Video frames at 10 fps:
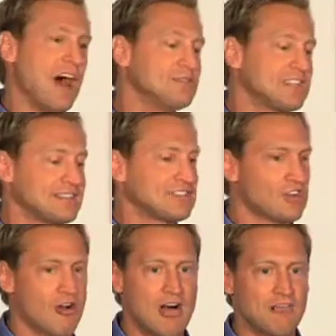I always like to
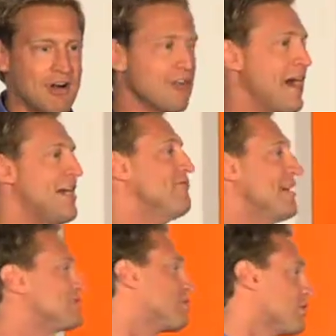start off all of my
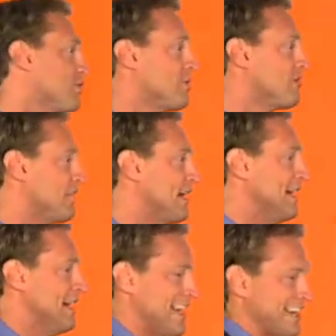events with a little bit of
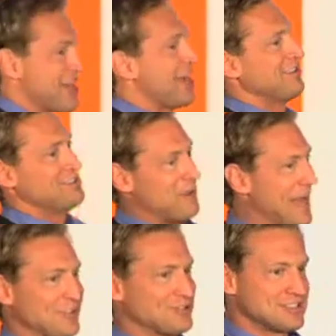an acknowledgement
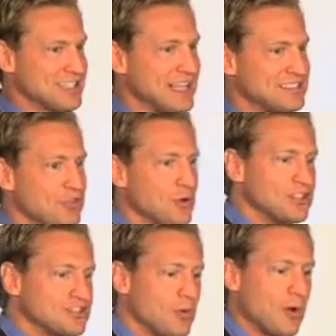exercise, if you
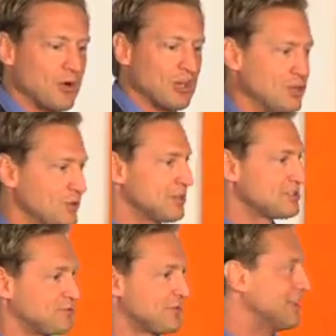will. So what we're going to do here
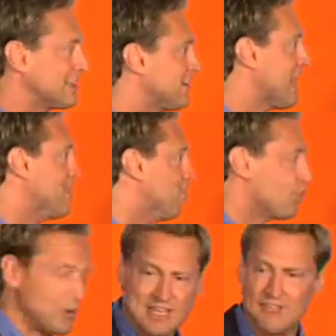is play a little game real
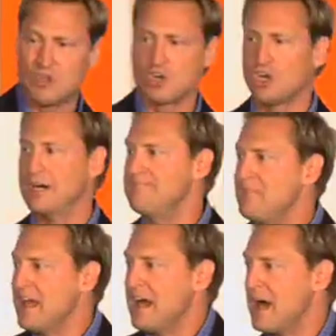quick. If you could,
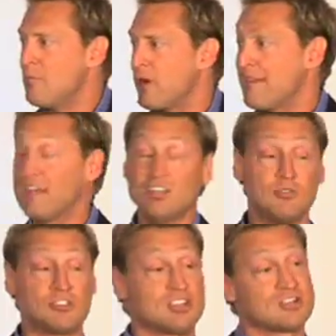what I'd like you to
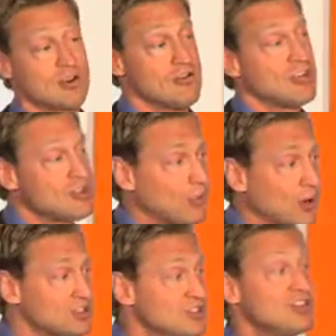do is just turn to the
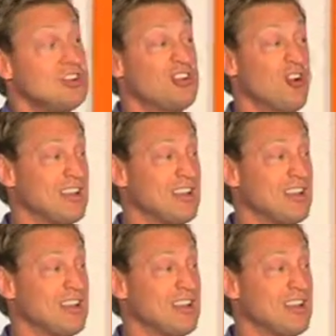person to your